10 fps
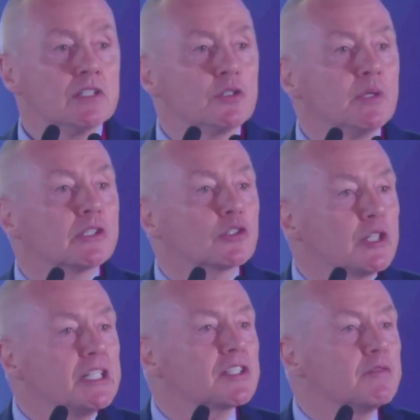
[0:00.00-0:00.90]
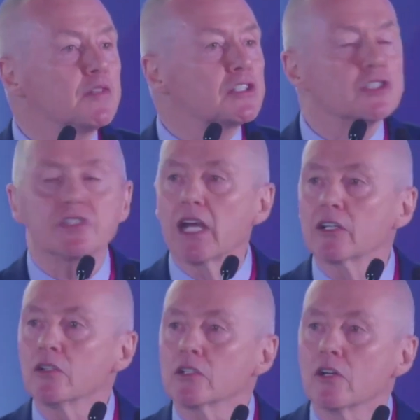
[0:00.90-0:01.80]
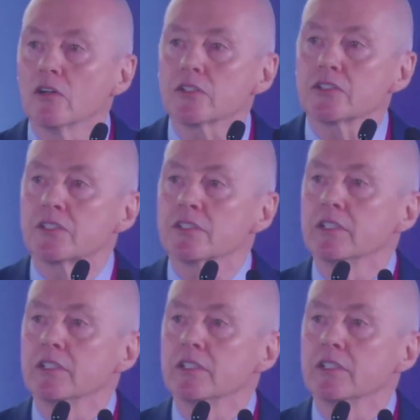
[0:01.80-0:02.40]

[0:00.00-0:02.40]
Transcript: to increase efficiency and cut costs.